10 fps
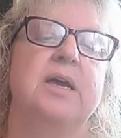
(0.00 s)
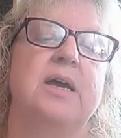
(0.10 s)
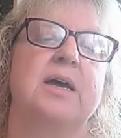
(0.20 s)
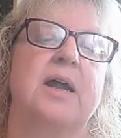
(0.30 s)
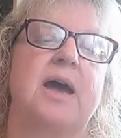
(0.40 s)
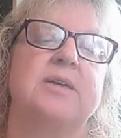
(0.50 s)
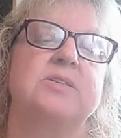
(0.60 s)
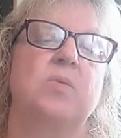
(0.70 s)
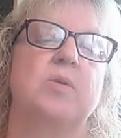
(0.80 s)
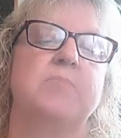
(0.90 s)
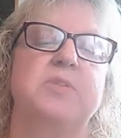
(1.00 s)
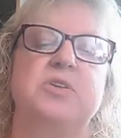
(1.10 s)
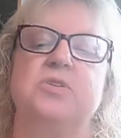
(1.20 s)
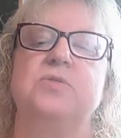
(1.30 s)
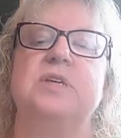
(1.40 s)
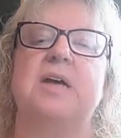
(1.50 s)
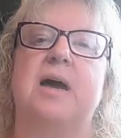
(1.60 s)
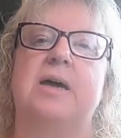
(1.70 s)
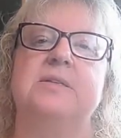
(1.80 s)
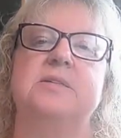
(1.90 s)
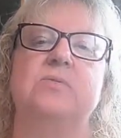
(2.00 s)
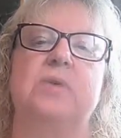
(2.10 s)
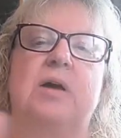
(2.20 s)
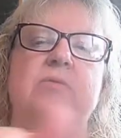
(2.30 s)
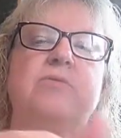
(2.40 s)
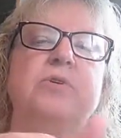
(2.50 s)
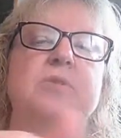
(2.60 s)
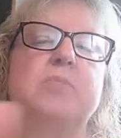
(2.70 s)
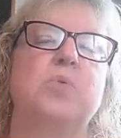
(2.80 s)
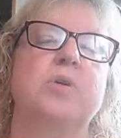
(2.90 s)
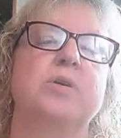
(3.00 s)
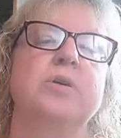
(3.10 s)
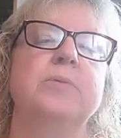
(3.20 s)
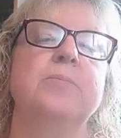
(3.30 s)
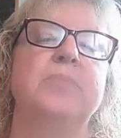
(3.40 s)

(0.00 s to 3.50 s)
and I sewed up the two sides and around for a border